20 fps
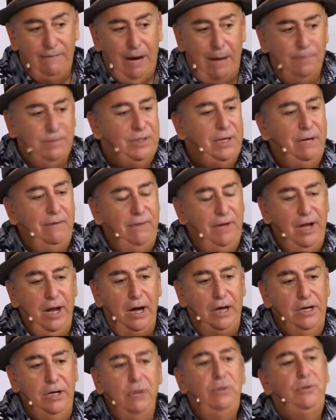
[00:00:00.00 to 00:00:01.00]
DevOps
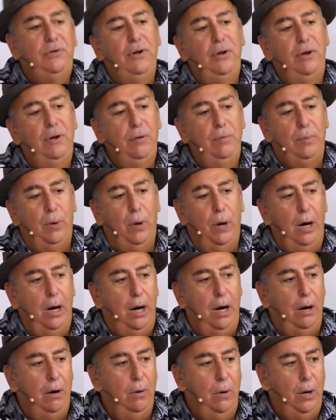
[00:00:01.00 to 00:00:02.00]
TV on YouTube
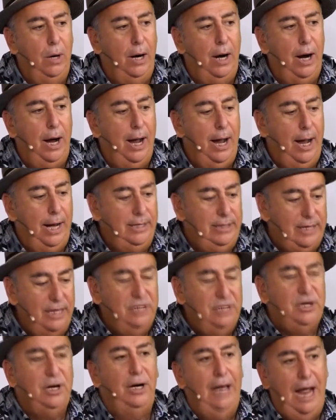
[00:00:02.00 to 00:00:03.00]
or
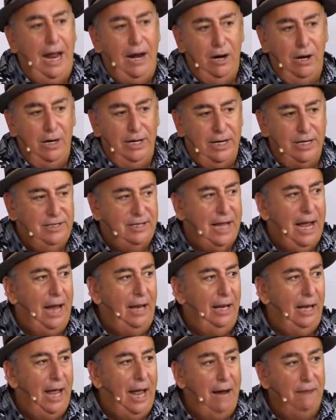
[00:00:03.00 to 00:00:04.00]

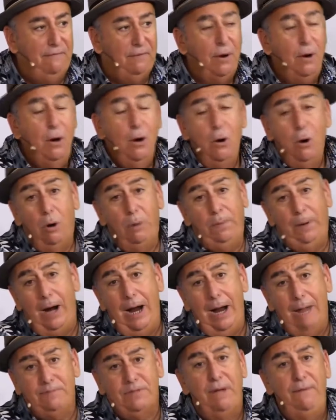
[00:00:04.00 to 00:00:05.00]
digitalanarchist.live, or
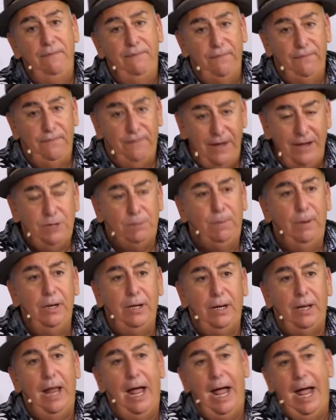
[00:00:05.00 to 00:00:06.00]
perhaps on
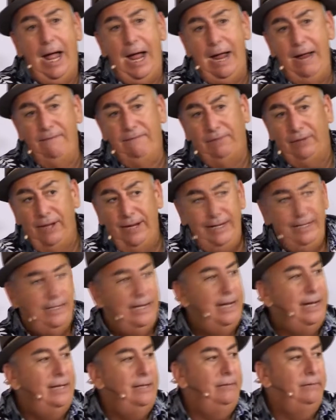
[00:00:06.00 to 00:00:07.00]
Facebook Live,
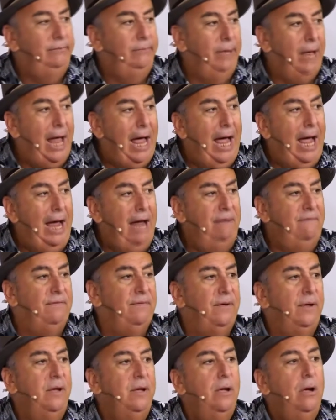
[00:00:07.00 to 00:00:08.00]
LinkedIn
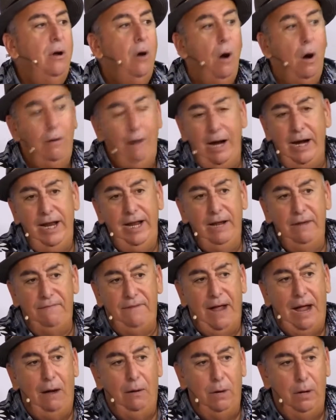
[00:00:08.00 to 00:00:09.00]
Live, or
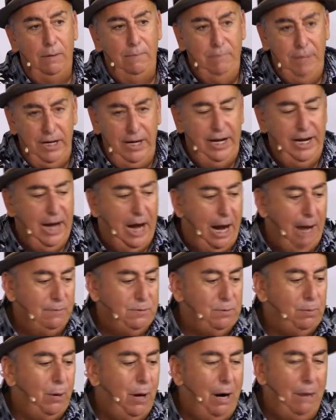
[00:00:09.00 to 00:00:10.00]
any of our media
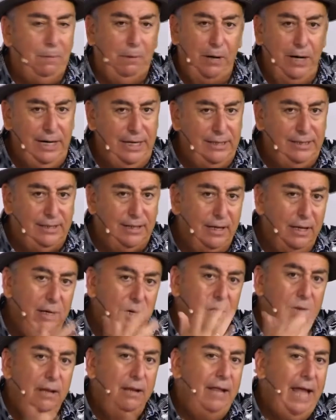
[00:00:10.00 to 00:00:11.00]
ops
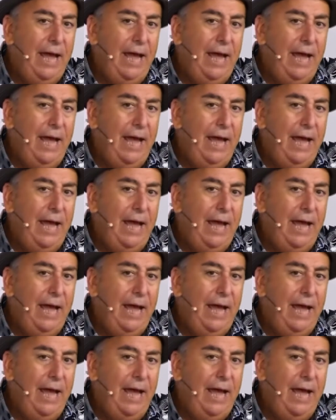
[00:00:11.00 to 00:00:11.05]
properties.